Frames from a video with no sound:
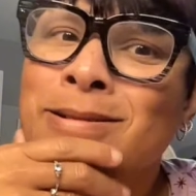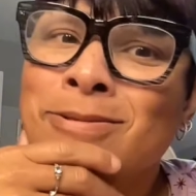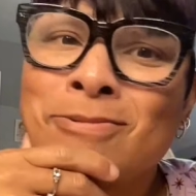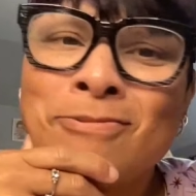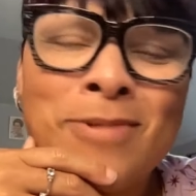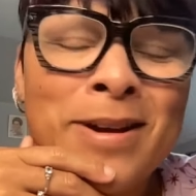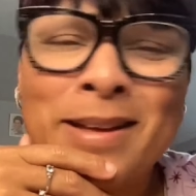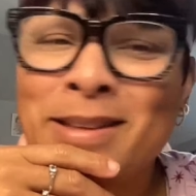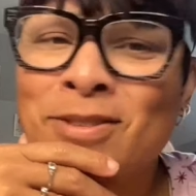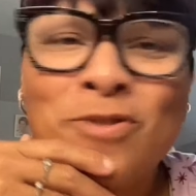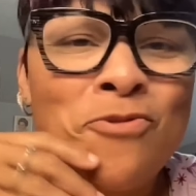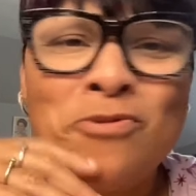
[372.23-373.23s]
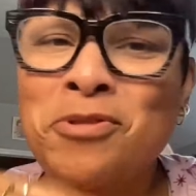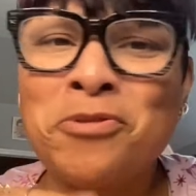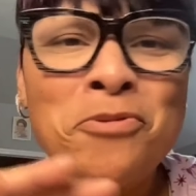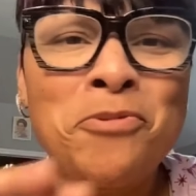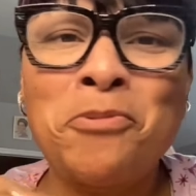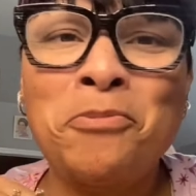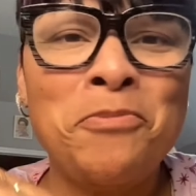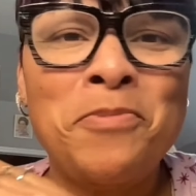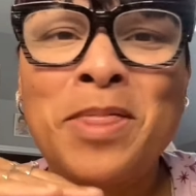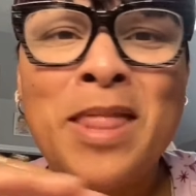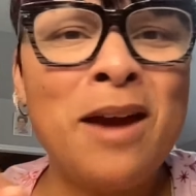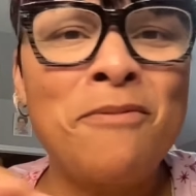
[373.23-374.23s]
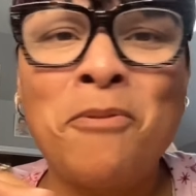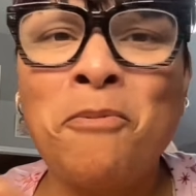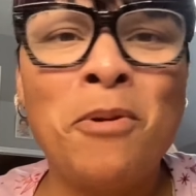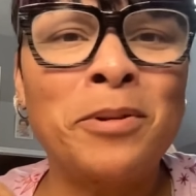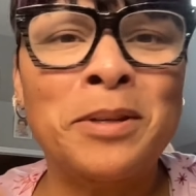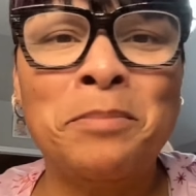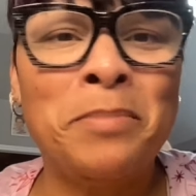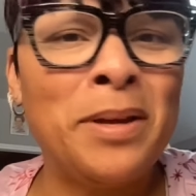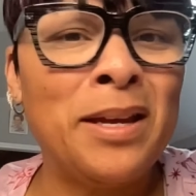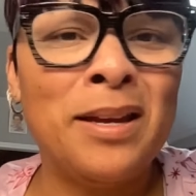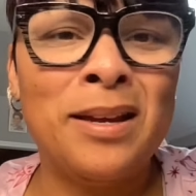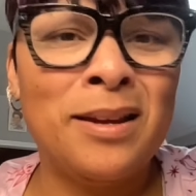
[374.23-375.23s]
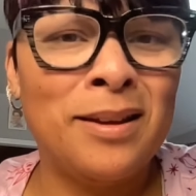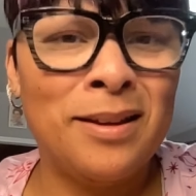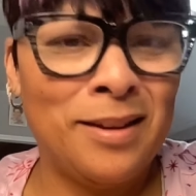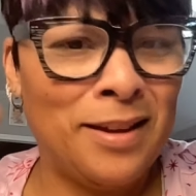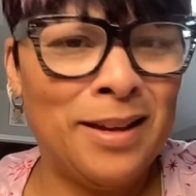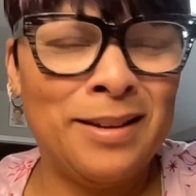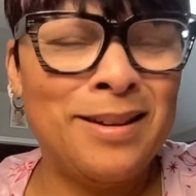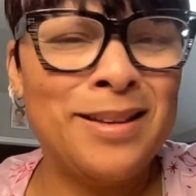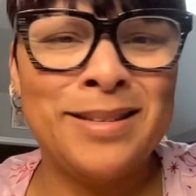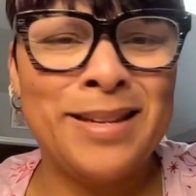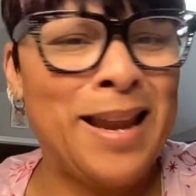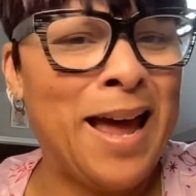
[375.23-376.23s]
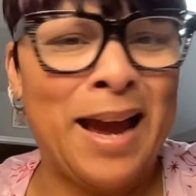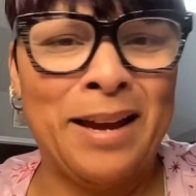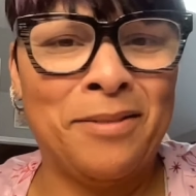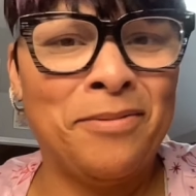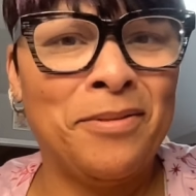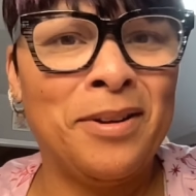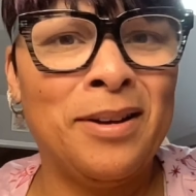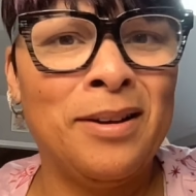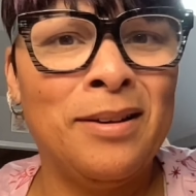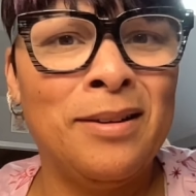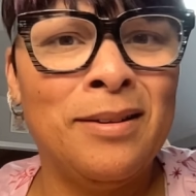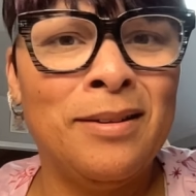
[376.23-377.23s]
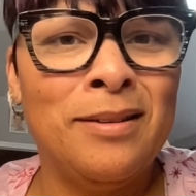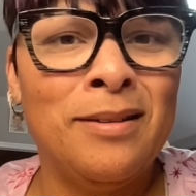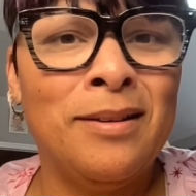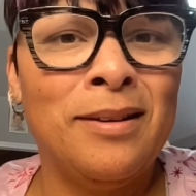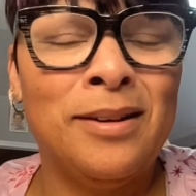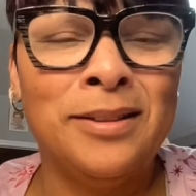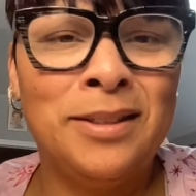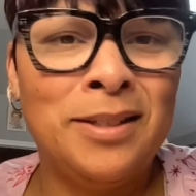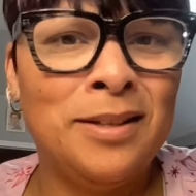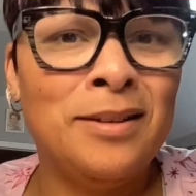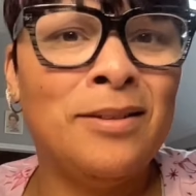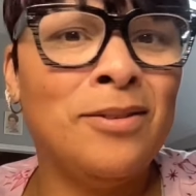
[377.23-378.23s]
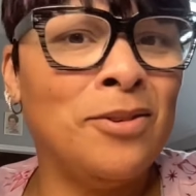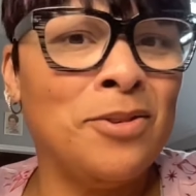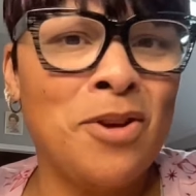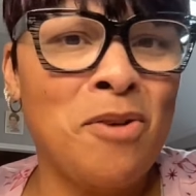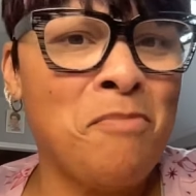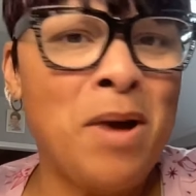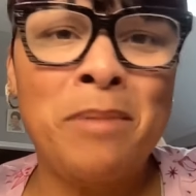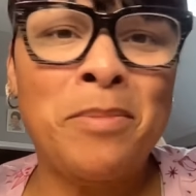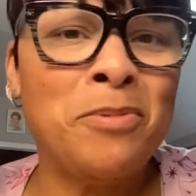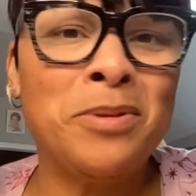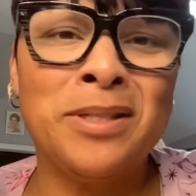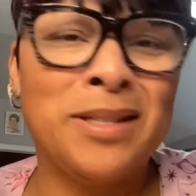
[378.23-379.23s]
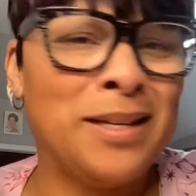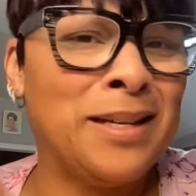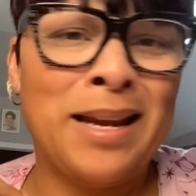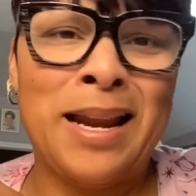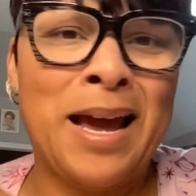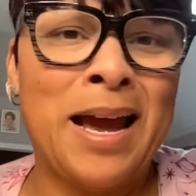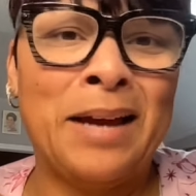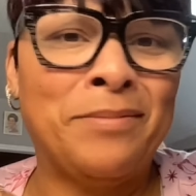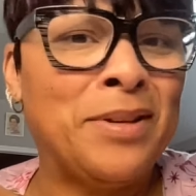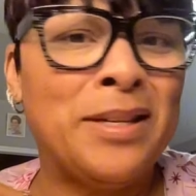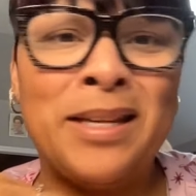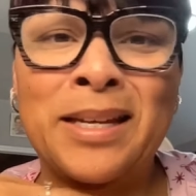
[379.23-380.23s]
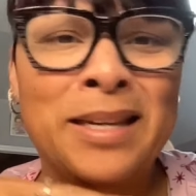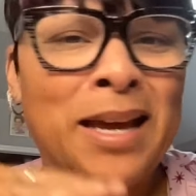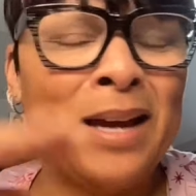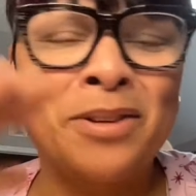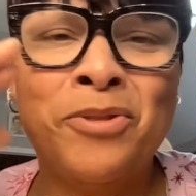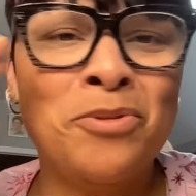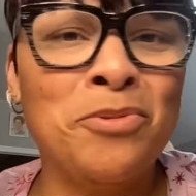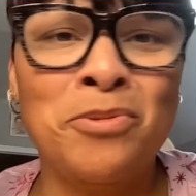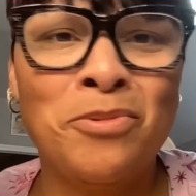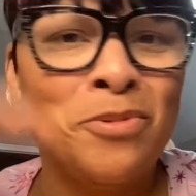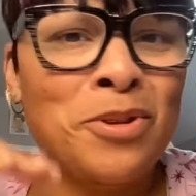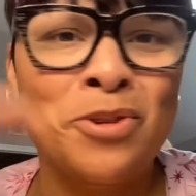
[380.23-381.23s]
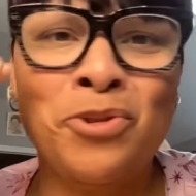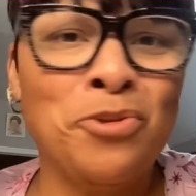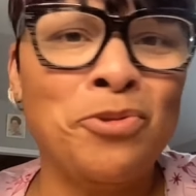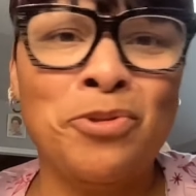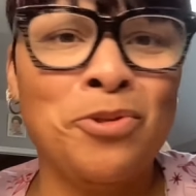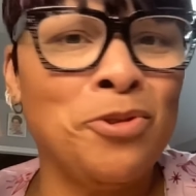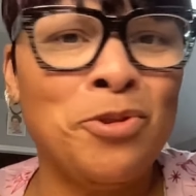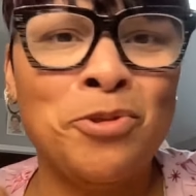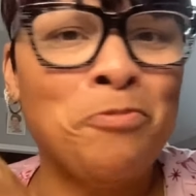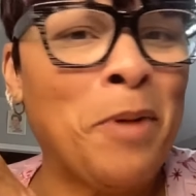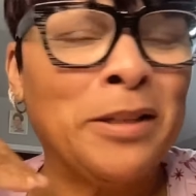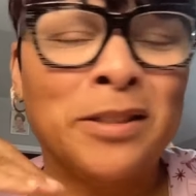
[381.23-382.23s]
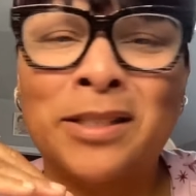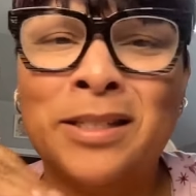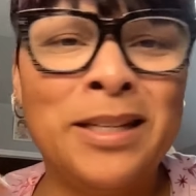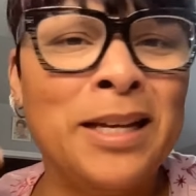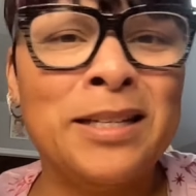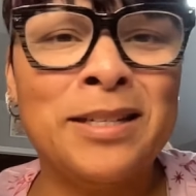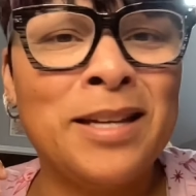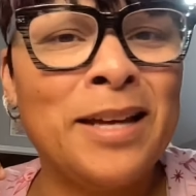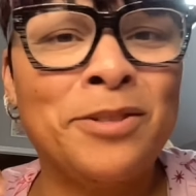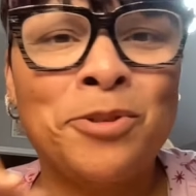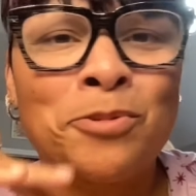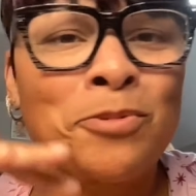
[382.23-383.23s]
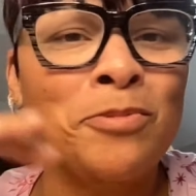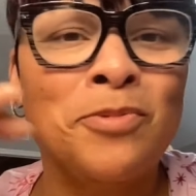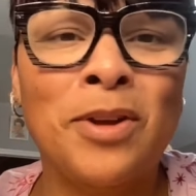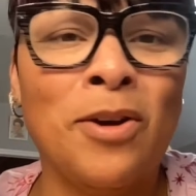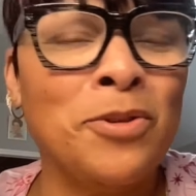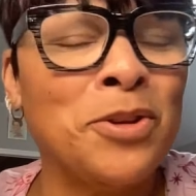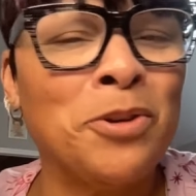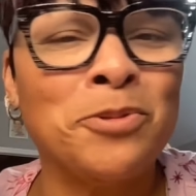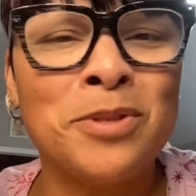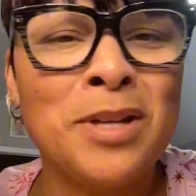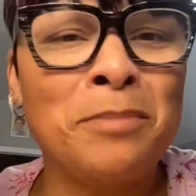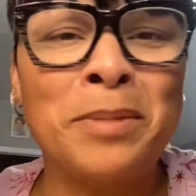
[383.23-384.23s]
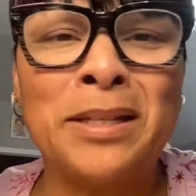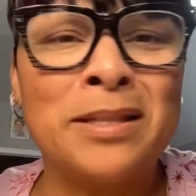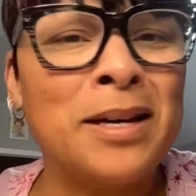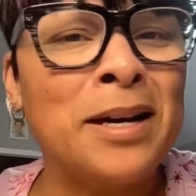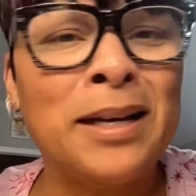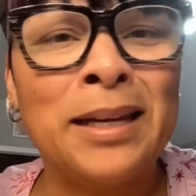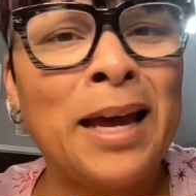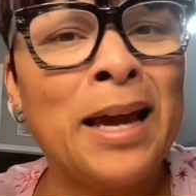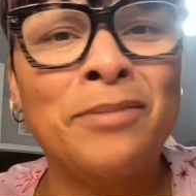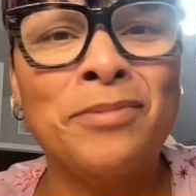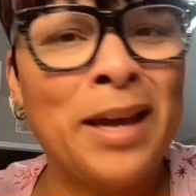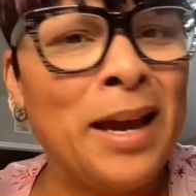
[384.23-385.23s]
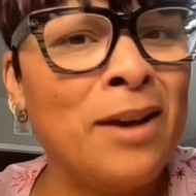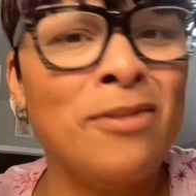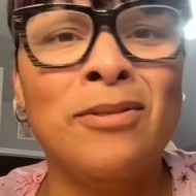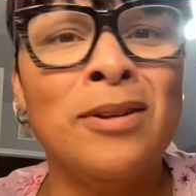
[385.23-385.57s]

What you you never wanted to be in this life until your mama was unalived and then now you you you about to get tattooed on your stomach thug life now?